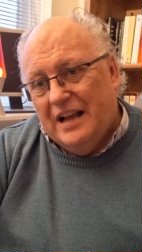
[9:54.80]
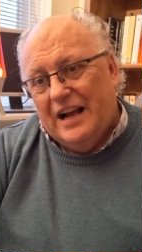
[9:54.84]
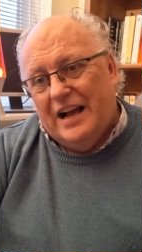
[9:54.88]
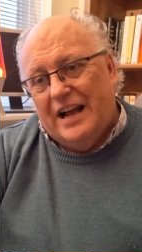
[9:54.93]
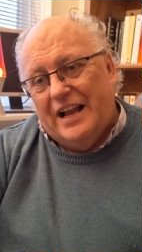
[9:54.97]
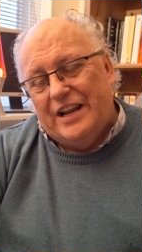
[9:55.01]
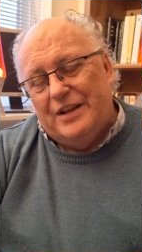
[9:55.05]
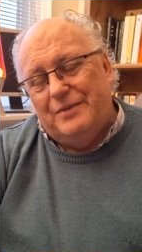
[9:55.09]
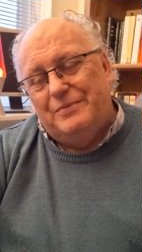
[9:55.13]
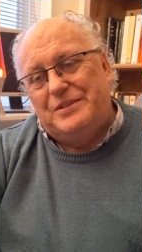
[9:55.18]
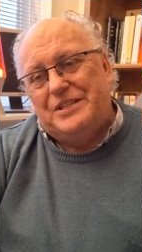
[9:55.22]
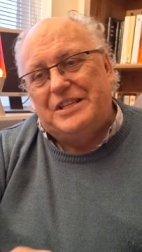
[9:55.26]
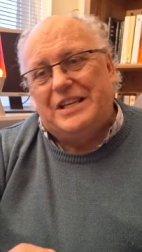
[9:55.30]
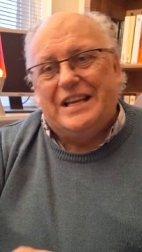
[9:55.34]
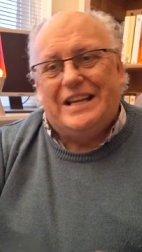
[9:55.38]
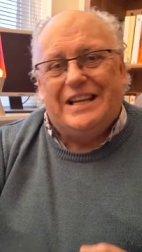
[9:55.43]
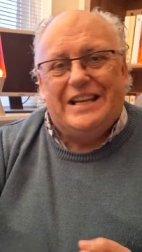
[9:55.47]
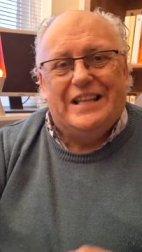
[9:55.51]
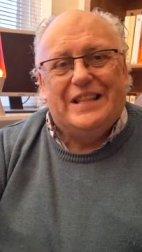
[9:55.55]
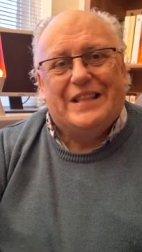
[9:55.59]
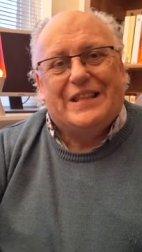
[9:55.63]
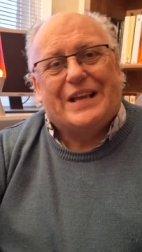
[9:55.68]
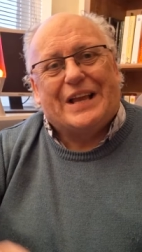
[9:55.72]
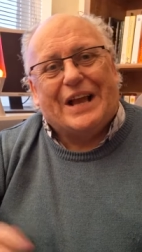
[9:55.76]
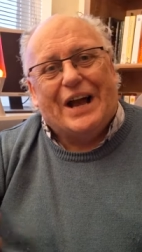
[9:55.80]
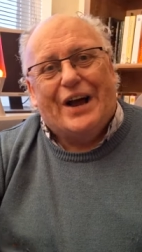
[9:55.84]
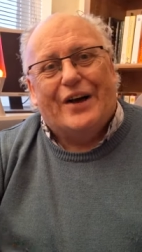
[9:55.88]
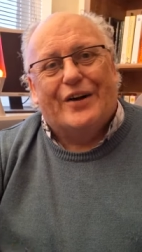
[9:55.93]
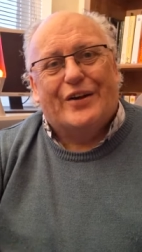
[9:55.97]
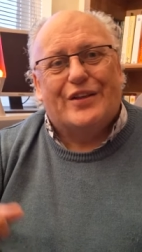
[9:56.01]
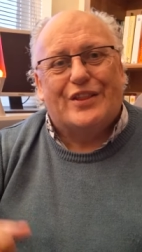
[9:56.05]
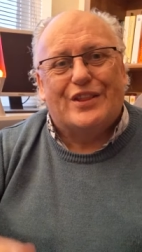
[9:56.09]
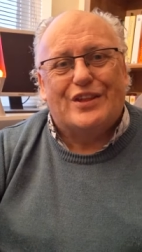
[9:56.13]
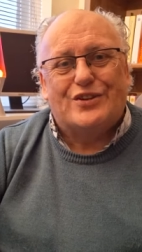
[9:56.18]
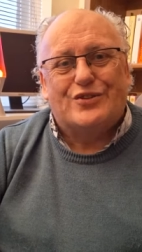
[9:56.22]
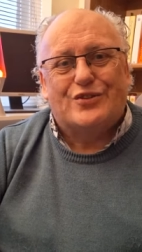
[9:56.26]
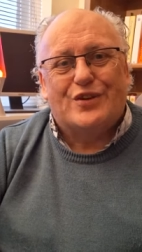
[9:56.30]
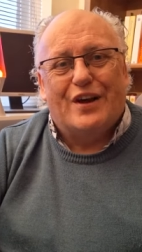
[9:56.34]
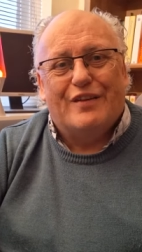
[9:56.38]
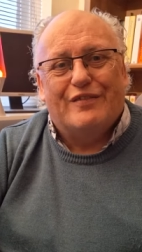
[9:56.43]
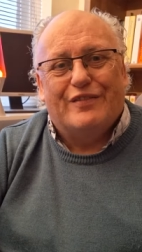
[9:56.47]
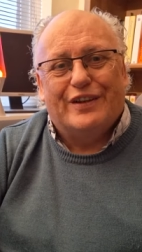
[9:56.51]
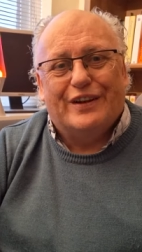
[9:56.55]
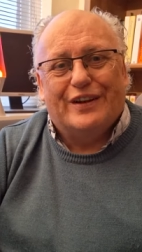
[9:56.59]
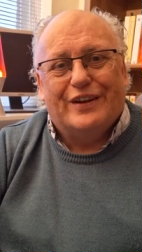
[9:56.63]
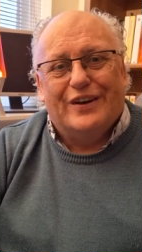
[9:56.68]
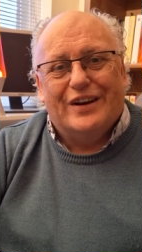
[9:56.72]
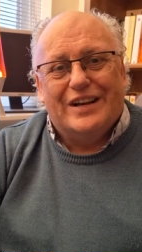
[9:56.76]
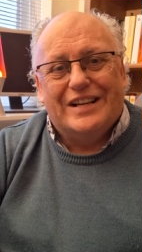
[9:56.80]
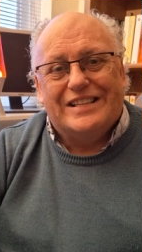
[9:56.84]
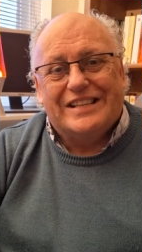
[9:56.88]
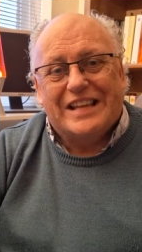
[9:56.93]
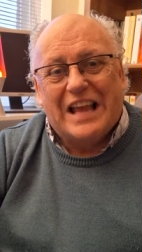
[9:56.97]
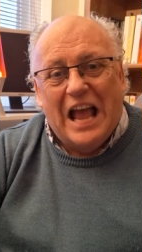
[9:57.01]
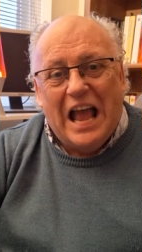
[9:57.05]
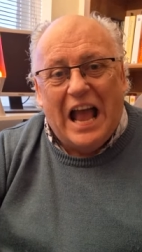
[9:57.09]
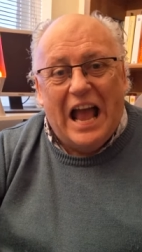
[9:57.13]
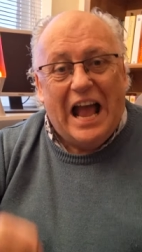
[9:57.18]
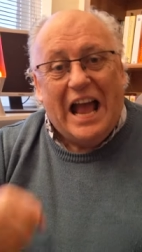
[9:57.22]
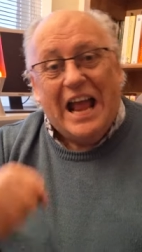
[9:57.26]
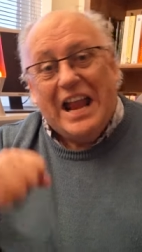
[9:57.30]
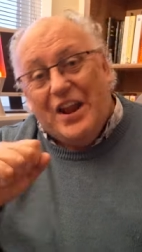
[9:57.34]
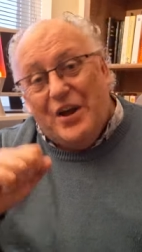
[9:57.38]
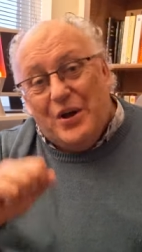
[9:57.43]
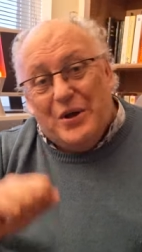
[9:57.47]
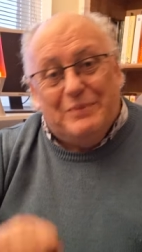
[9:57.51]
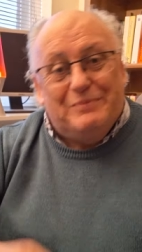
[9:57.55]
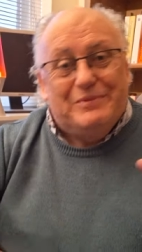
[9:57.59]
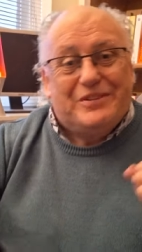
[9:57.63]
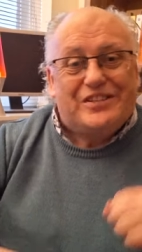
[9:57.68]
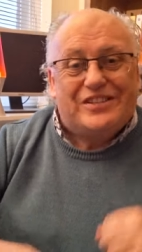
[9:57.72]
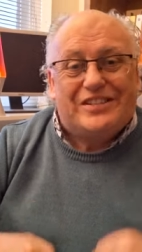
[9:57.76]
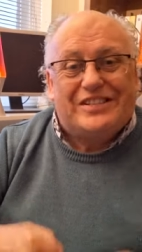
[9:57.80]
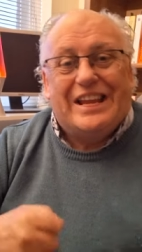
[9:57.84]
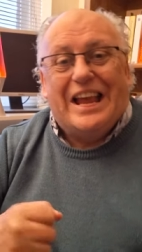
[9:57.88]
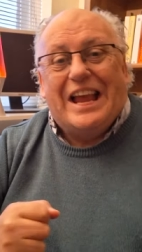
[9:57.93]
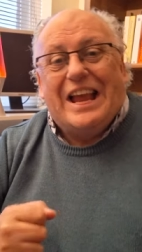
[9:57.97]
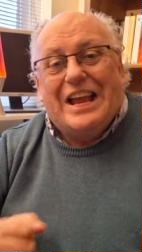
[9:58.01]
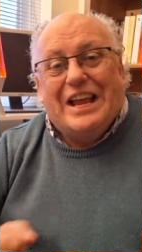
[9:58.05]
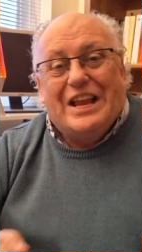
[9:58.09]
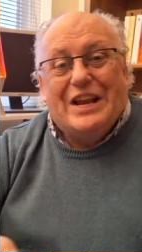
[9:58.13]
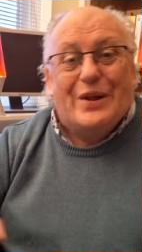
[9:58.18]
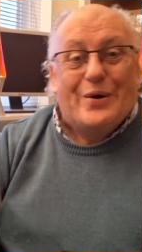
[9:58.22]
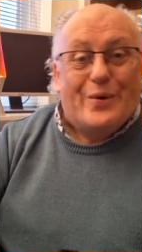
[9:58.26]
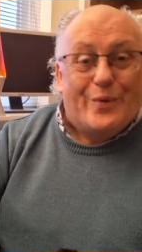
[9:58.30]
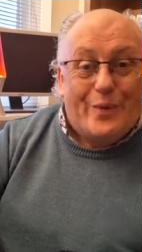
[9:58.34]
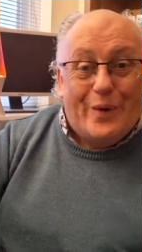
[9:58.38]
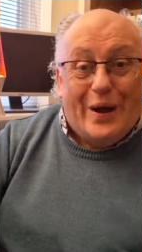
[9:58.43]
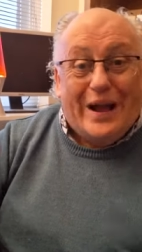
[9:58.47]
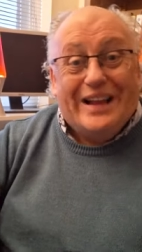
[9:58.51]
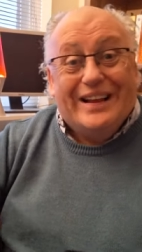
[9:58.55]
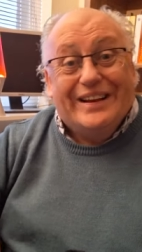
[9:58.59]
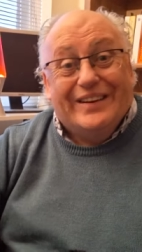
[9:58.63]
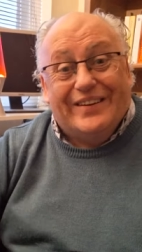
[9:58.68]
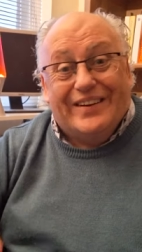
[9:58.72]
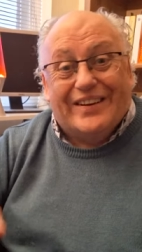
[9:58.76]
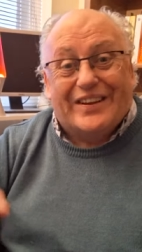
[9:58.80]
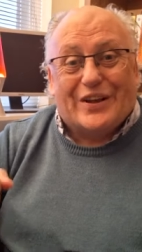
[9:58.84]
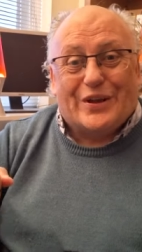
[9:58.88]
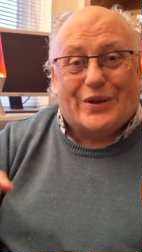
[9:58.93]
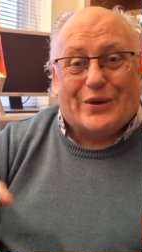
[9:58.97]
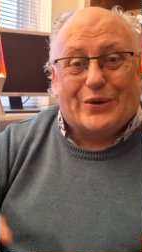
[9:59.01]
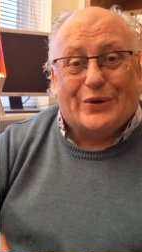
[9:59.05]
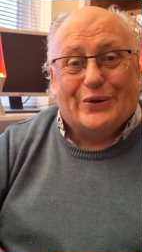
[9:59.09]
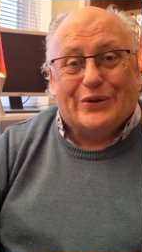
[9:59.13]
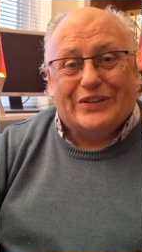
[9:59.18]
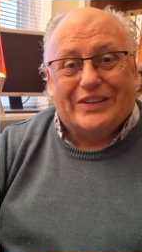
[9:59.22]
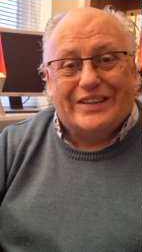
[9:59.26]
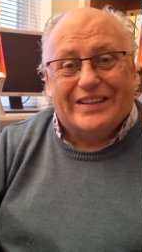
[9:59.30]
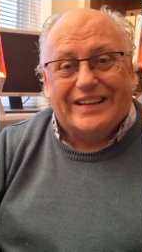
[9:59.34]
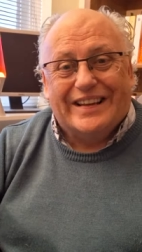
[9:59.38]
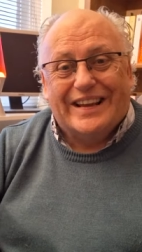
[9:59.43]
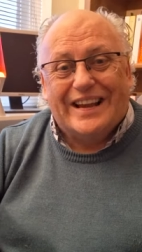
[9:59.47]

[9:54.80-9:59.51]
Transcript: and I'm sitting in the car at the traffic lights and I'm singing away like a good.